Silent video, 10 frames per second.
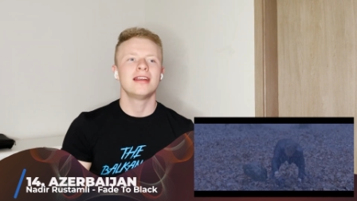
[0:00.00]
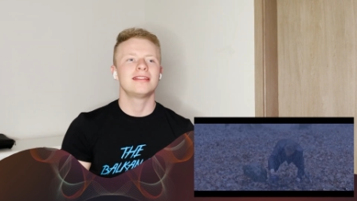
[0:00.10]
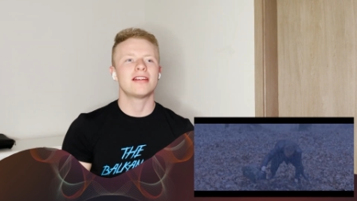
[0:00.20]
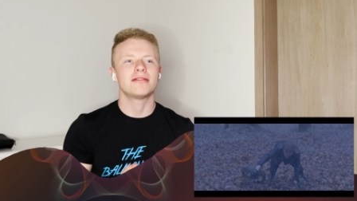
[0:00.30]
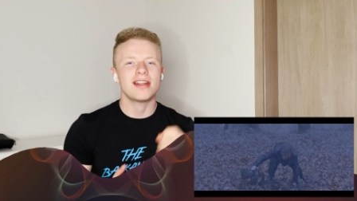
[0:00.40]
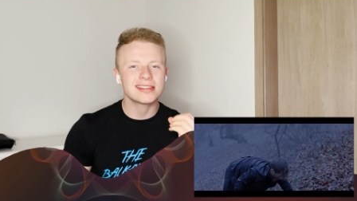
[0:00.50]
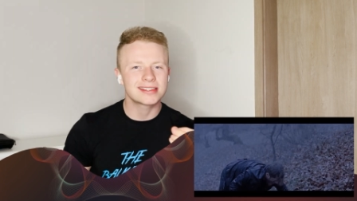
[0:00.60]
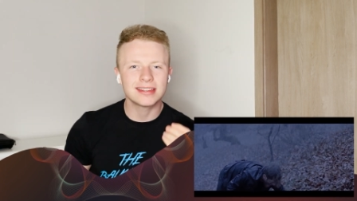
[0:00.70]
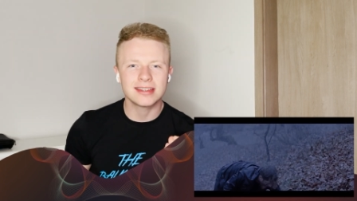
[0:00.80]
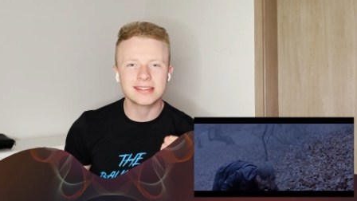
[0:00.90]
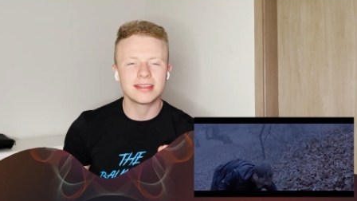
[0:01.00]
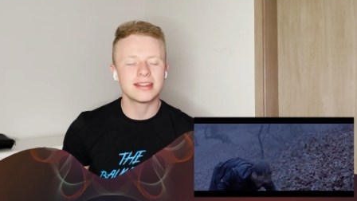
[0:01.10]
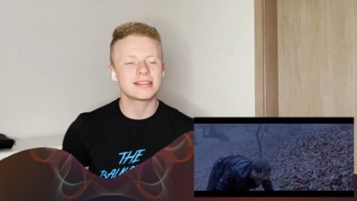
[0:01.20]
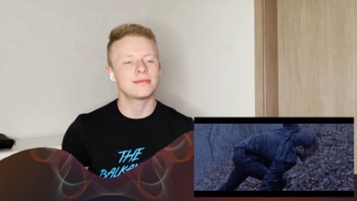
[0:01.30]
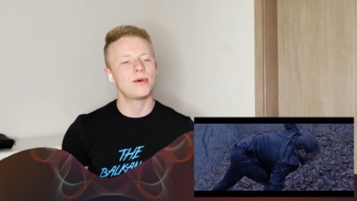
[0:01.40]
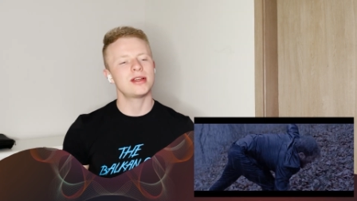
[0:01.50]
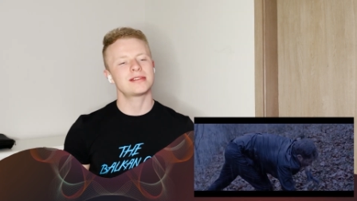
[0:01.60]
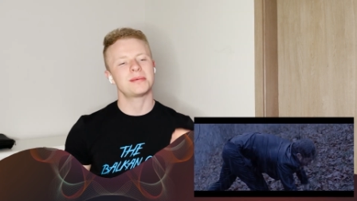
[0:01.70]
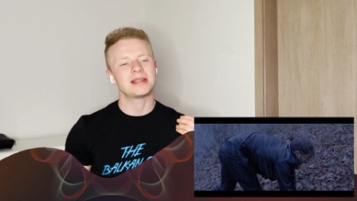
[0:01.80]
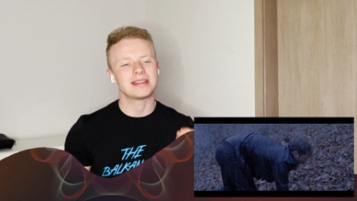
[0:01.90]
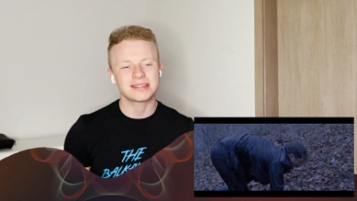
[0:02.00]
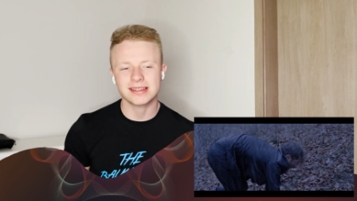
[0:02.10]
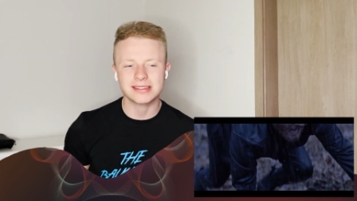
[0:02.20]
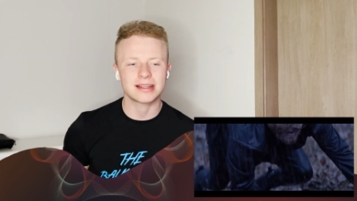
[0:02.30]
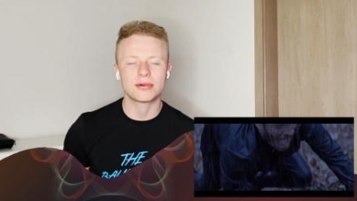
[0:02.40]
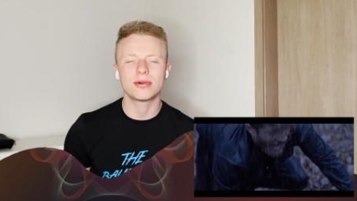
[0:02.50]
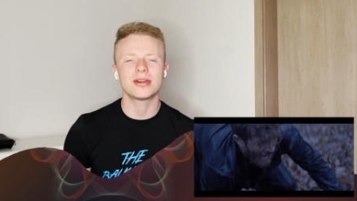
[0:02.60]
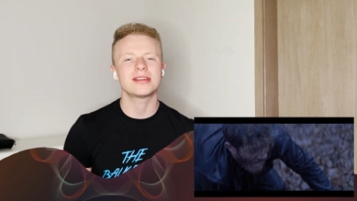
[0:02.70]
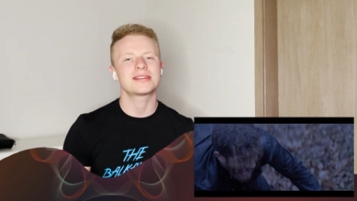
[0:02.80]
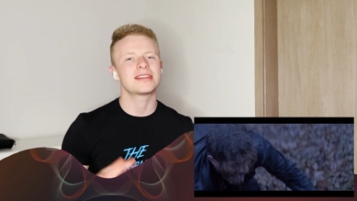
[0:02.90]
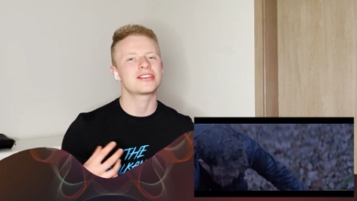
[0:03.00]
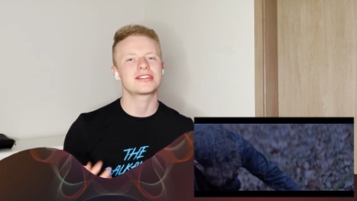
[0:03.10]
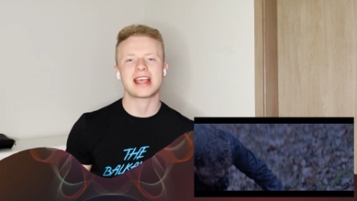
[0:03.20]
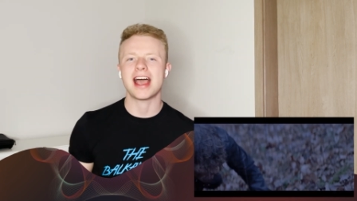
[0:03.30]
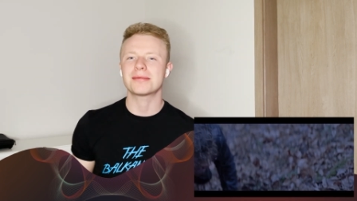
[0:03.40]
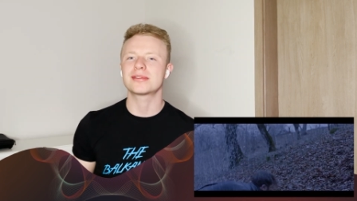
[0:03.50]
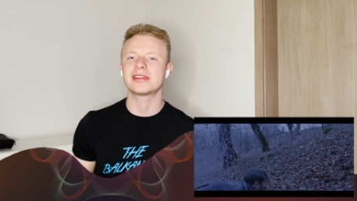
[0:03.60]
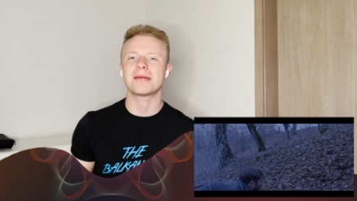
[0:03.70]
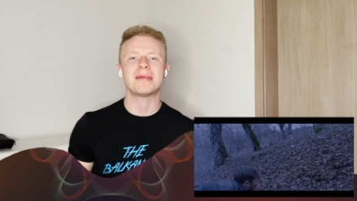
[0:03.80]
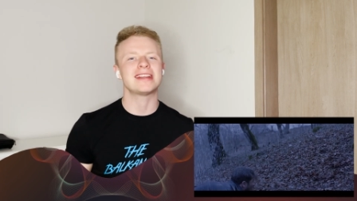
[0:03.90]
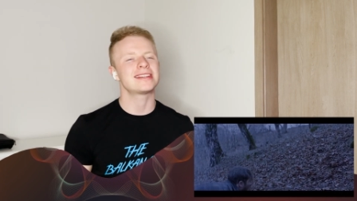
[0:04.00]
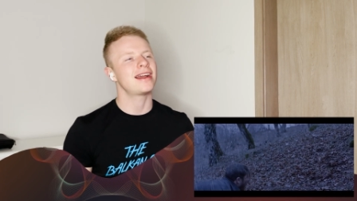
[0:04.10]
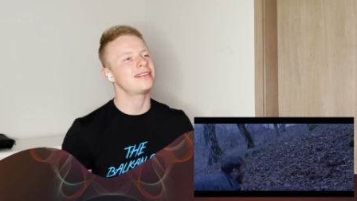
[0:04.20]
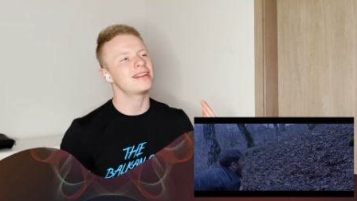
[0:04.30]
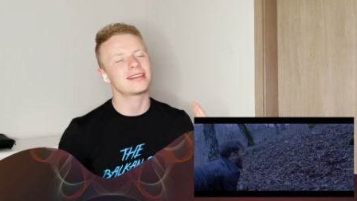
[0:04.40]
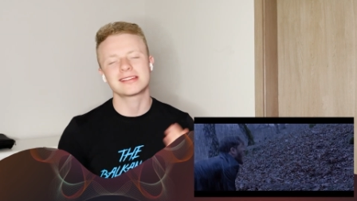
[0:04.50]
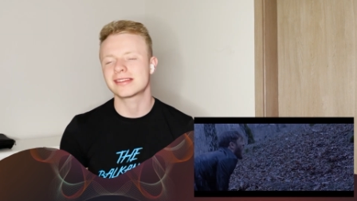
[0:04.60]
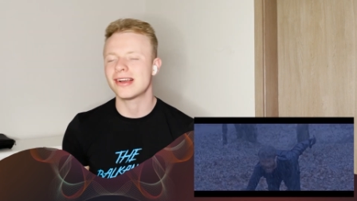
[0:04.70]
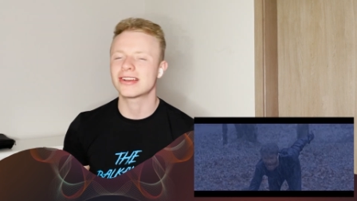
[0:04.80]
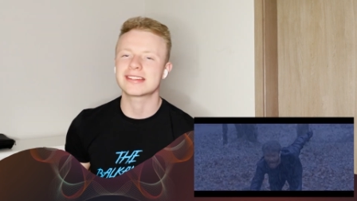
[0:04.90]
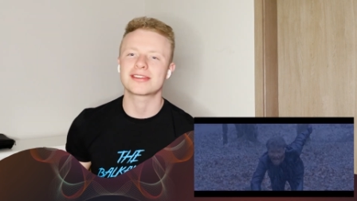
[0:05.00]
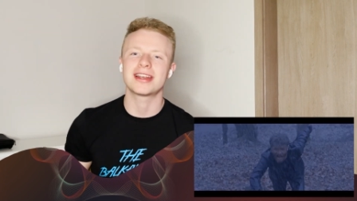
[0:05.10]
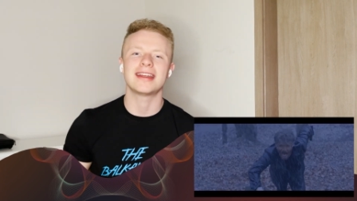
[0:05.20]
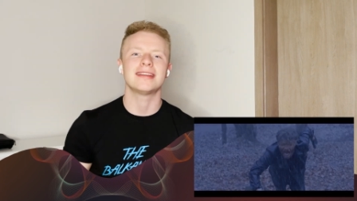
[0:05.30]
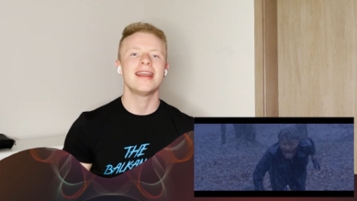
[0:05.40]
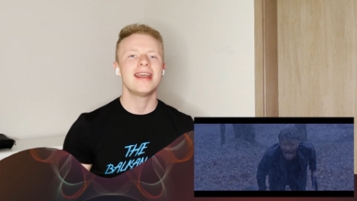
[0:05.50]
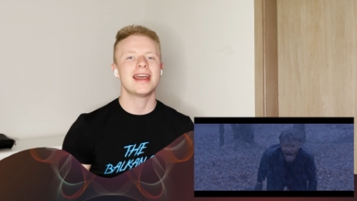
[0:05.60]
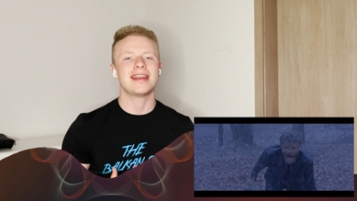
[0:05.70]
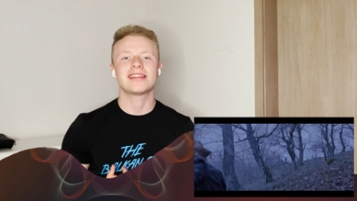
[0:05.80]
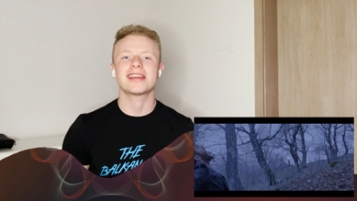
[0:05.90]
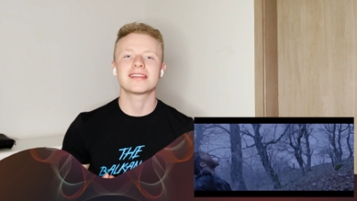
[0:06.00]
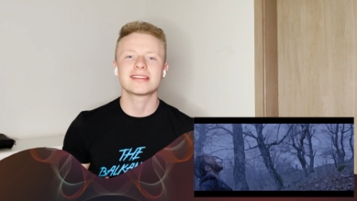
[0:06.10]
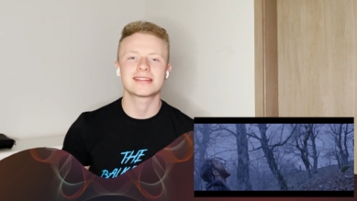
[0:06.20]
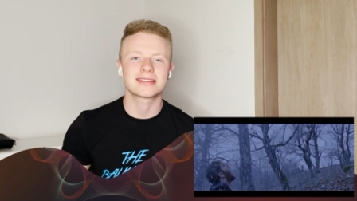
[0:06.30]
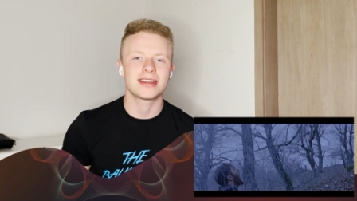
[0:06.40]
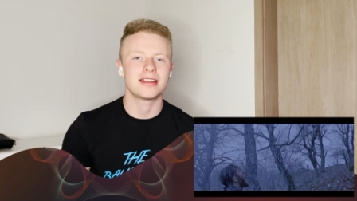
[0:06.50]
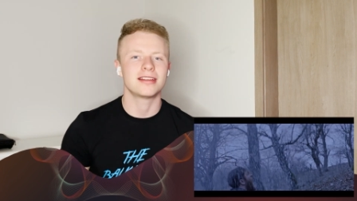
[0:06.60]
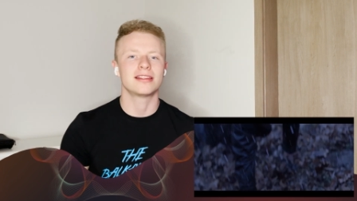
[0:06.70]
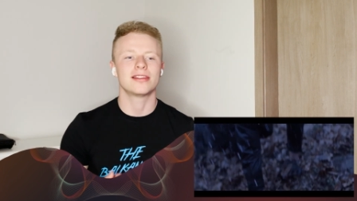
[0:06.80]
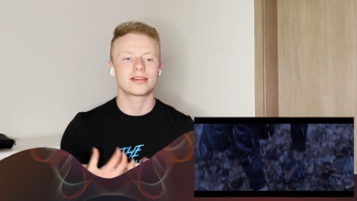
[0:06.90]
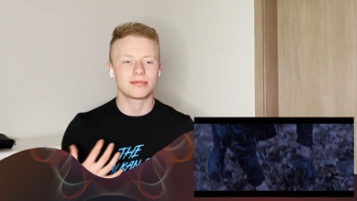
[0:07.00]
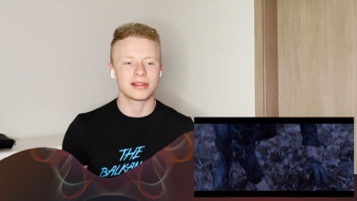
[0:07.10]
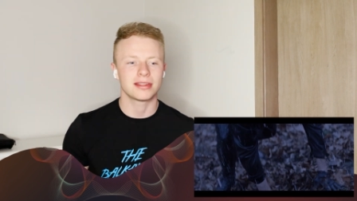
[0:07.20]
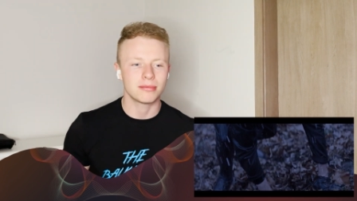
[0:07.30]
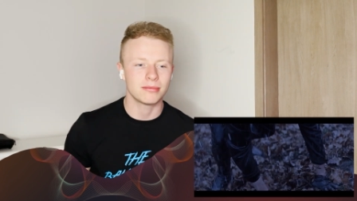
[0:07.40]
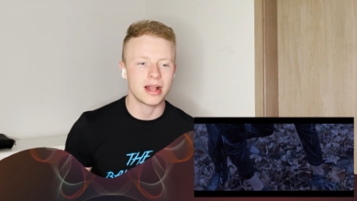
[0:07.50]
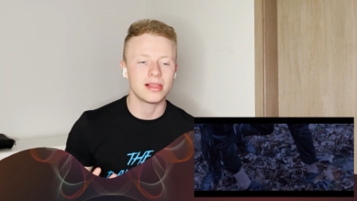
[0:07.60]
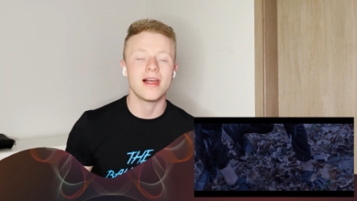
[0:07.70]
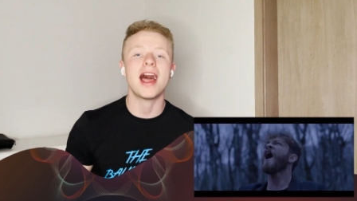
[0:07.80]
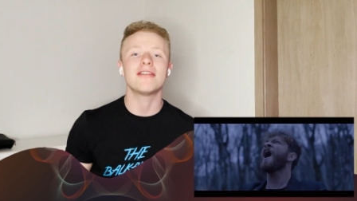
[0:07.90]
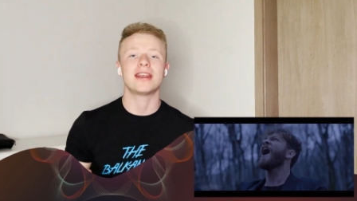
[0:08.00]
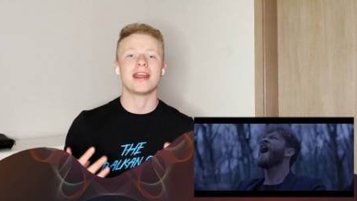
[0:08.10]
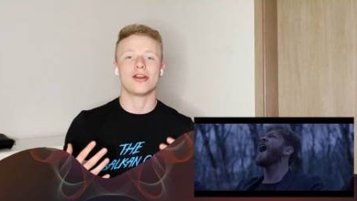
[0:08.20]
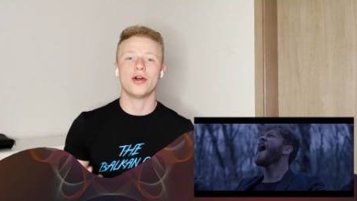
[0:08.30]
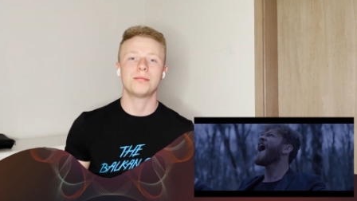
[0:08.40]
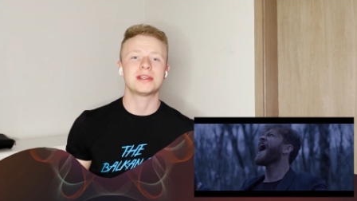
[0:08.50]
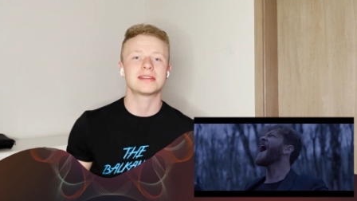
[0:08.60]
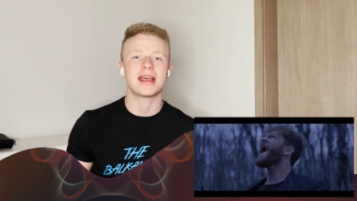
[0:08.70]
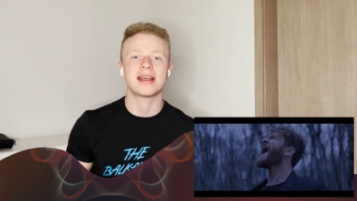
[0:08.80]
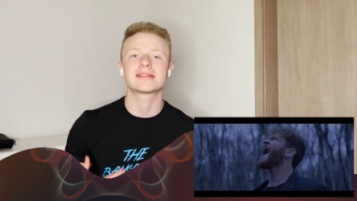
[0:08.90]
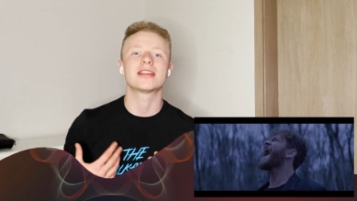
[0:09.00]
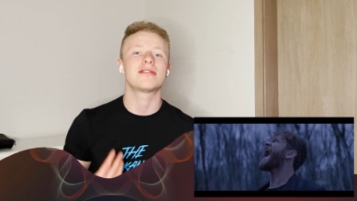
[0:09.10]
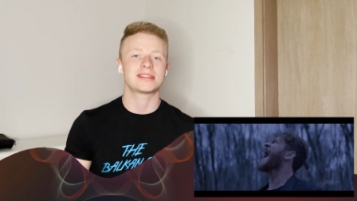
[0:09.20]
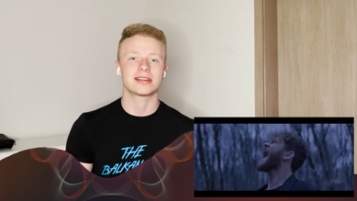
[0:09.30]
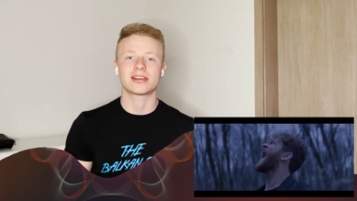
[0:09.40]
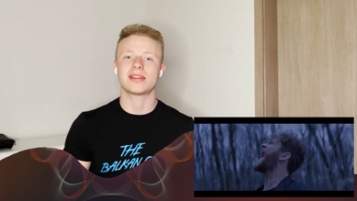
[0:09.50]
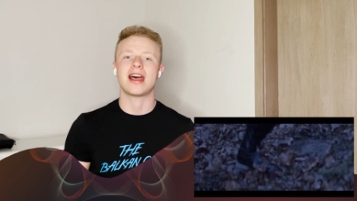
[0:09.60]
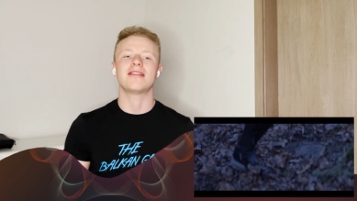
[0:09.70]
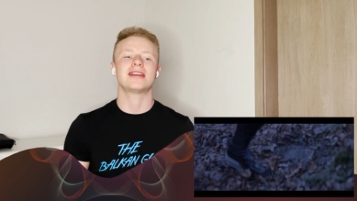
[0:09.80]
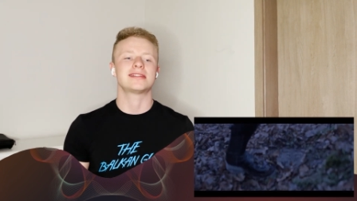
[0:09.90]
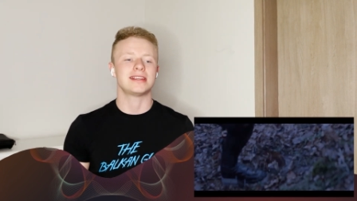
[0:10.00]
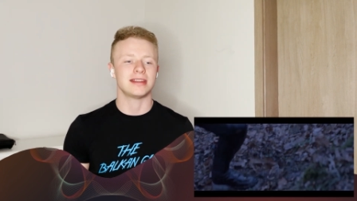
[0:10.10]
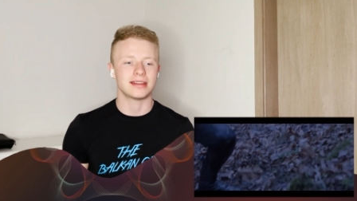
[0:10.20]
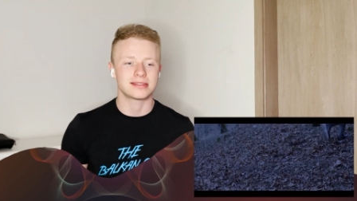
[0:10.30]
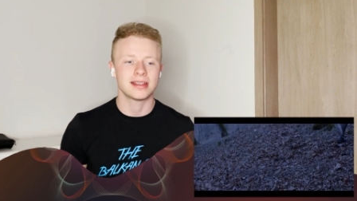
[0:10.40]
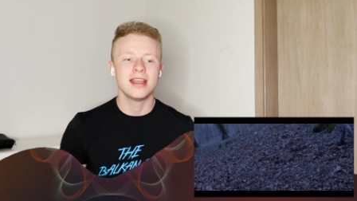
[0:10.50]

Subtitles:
The rustiness in his voice when he sings the chorus is just absolutely amazing. I think the song is great, and I think this is gonna look really well live, and I hope he's as good of a singer live as he is